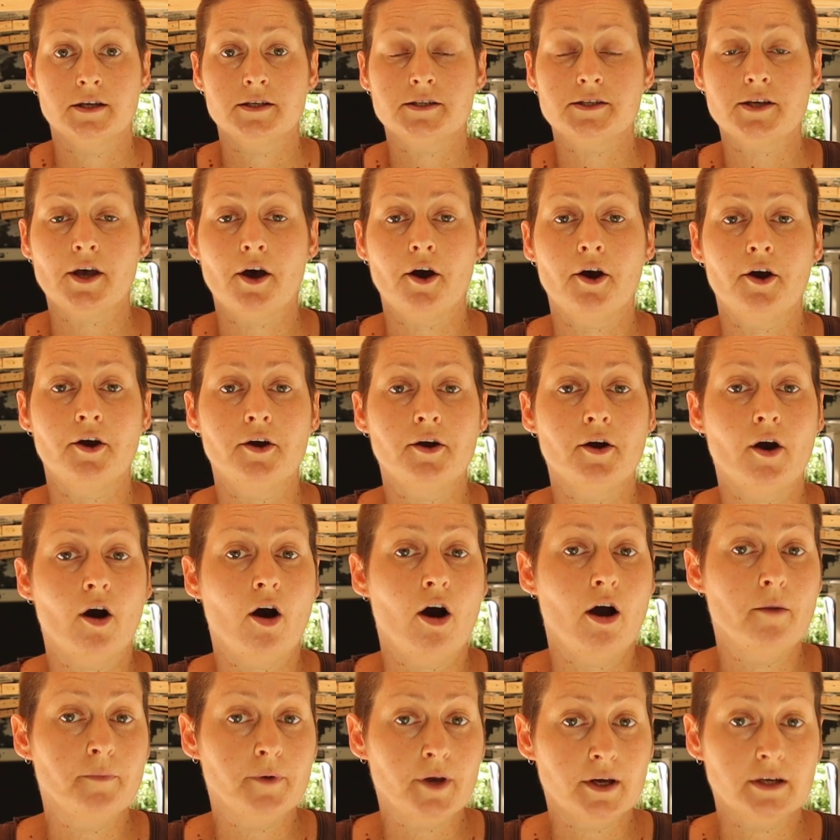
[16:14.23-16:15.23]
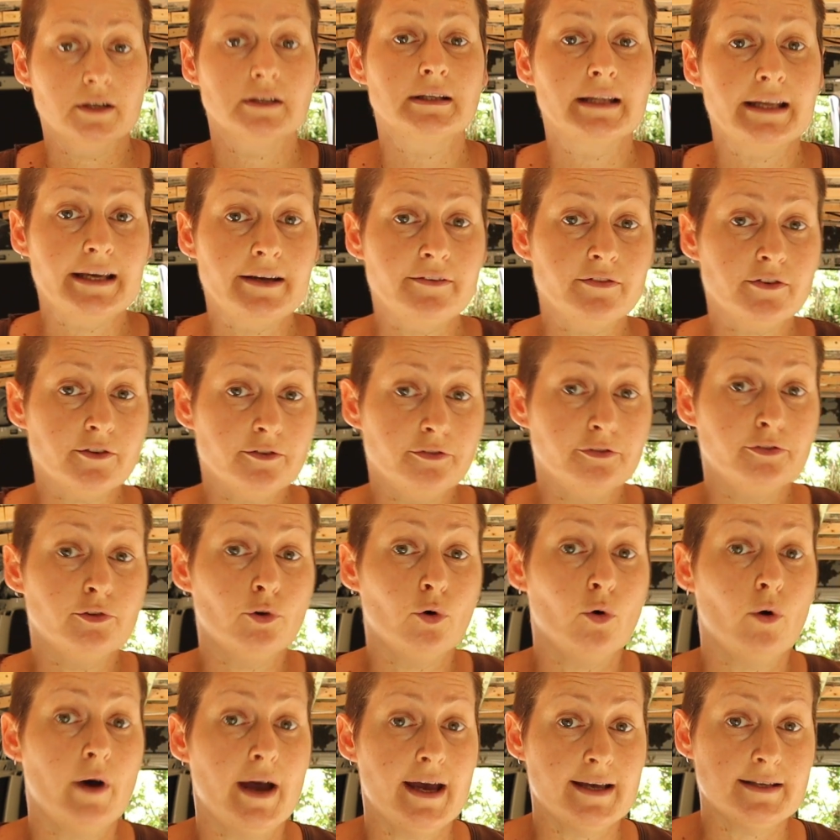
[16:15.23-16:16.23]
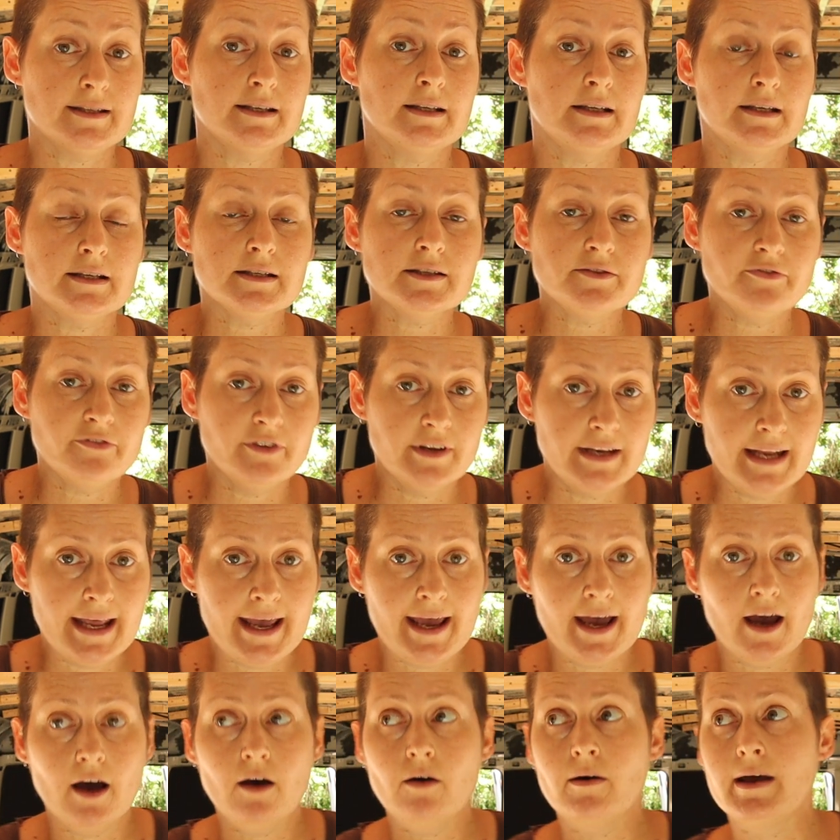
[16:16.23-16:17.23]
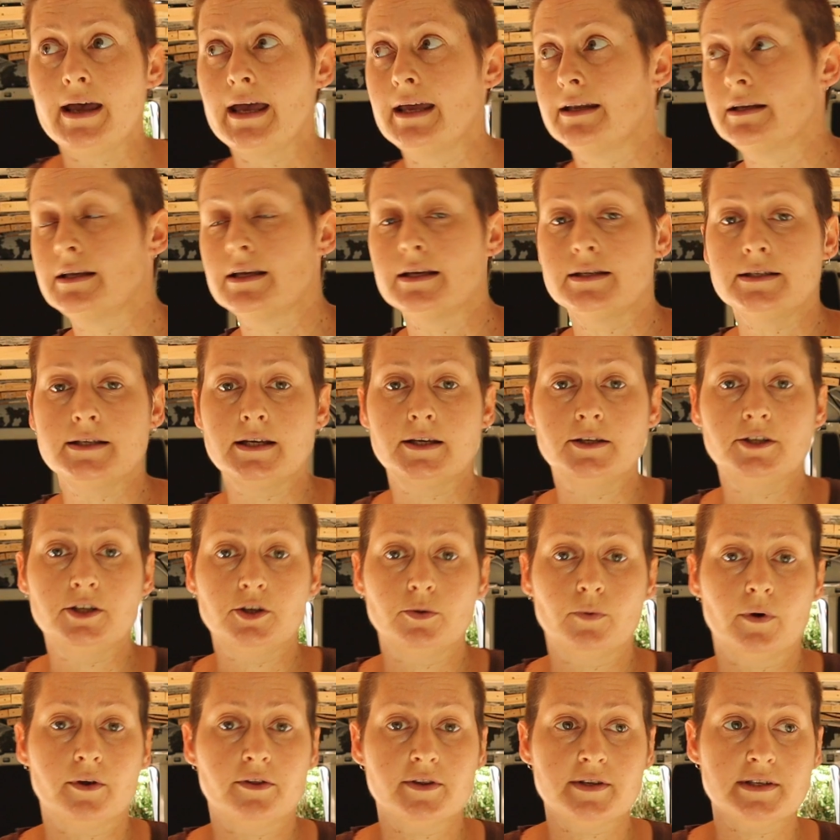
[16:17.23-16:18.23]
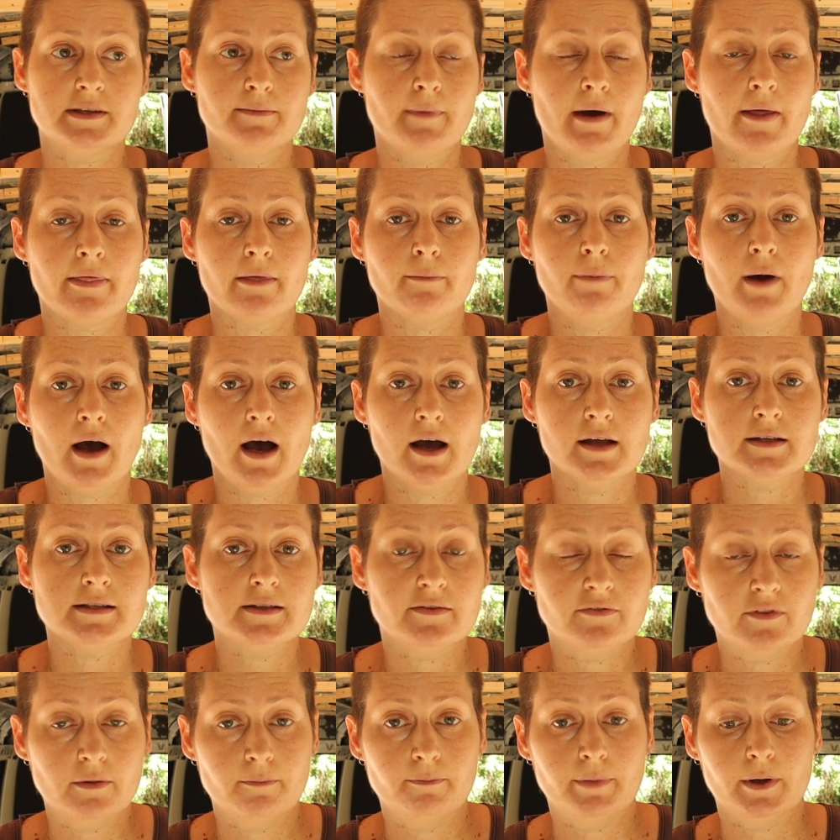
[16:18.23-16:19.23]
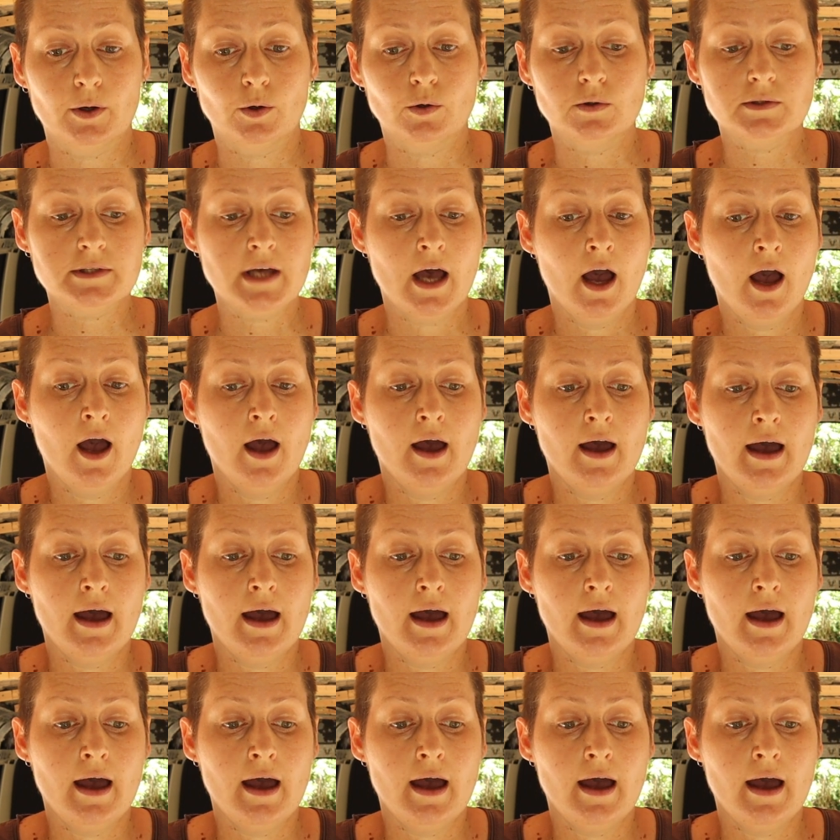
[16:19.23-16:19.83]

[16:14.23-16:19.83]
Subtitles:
So I'm going to leave the floor as it is for now and continue with some other parts of the build.